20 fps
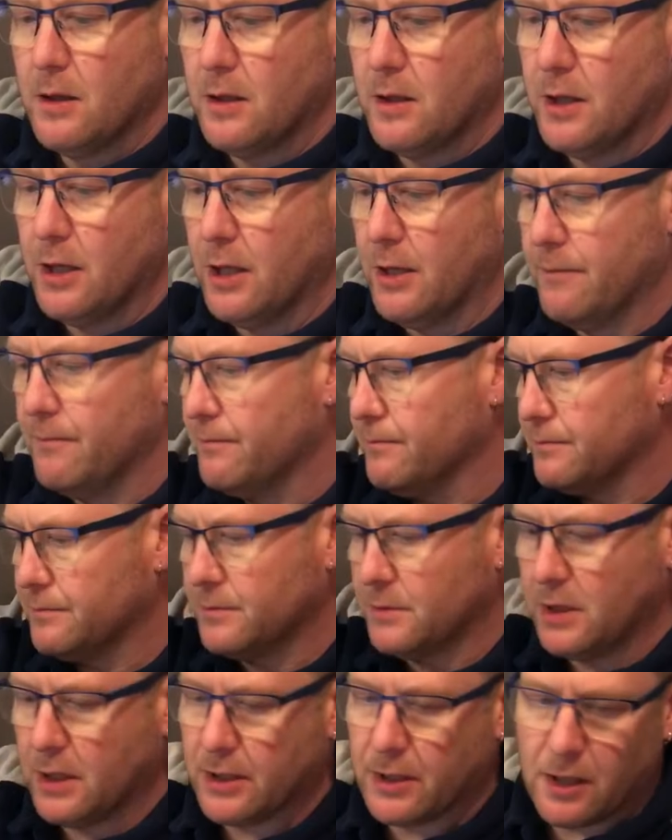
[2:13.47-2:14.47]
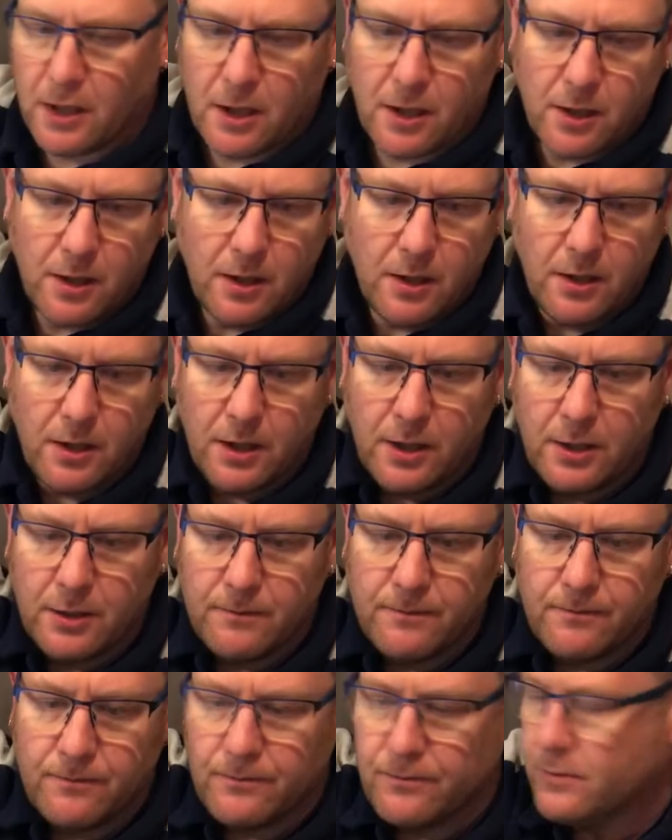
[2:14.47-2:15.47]
and then
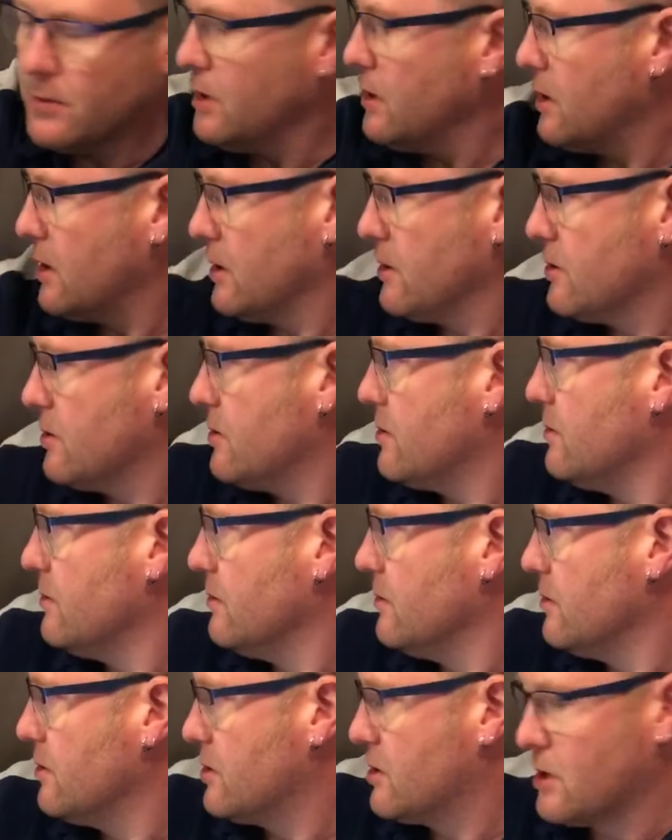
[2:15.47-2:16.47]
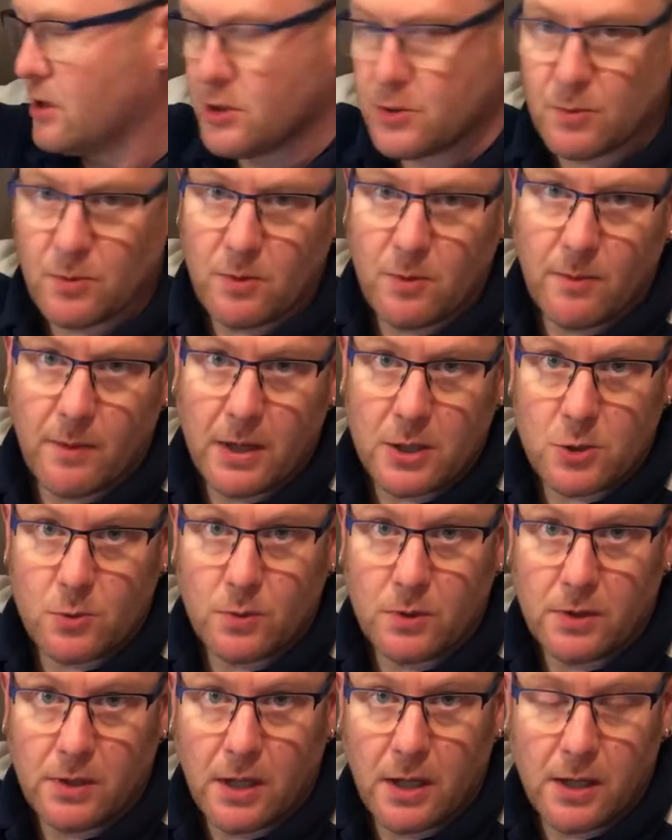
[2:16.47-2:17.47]
that gives me a
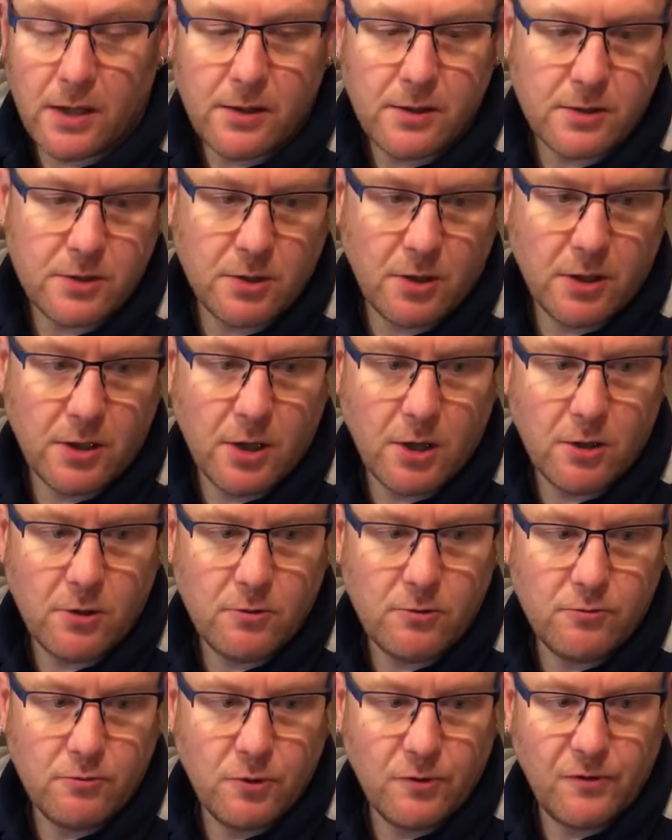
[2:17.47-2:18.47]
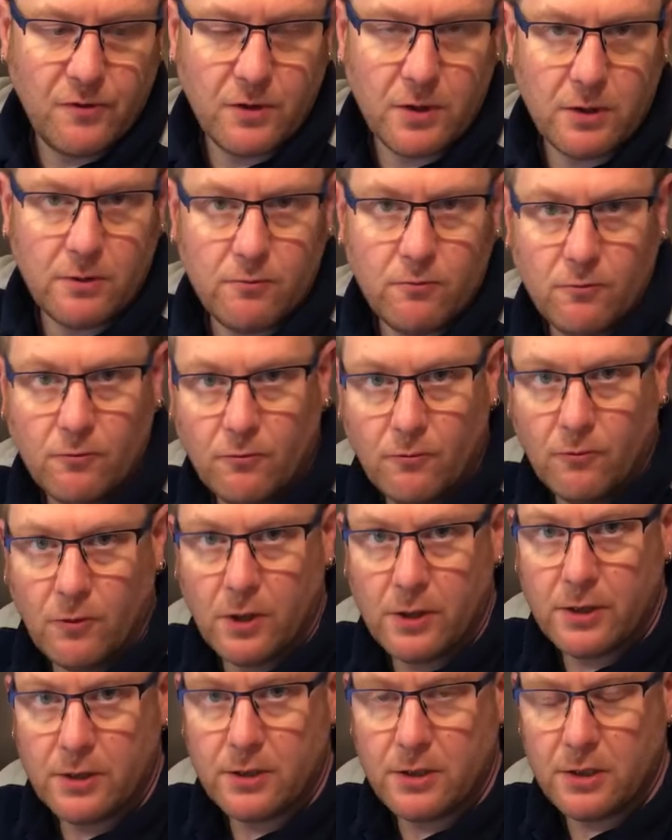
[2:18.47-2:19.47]
measurement then, so I know roughly
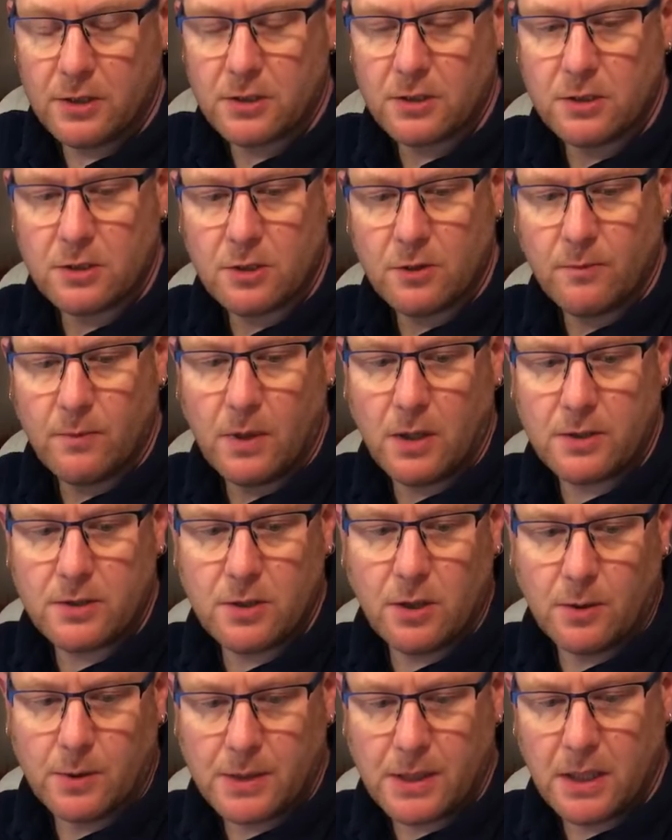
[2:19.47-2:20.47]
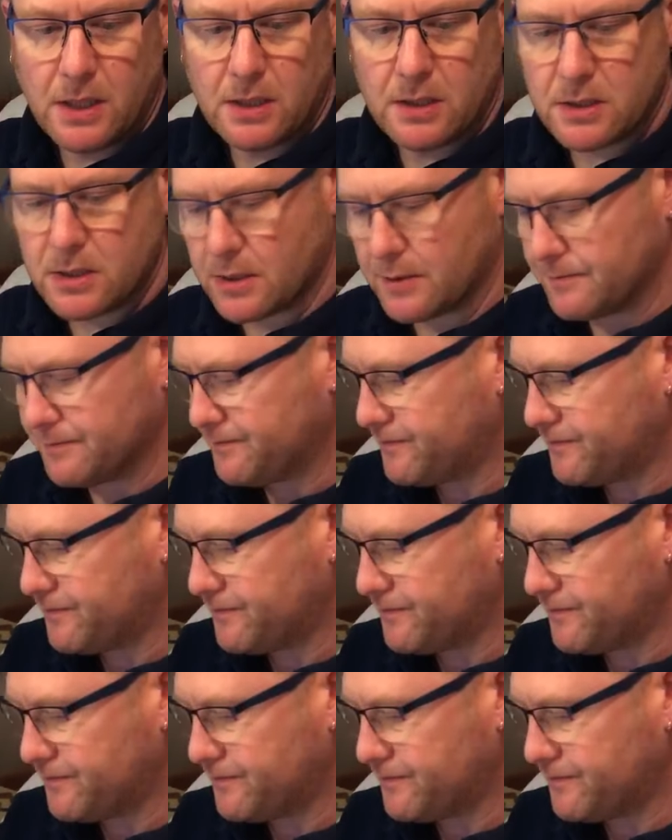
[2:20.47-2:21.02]
the distance on my top kits.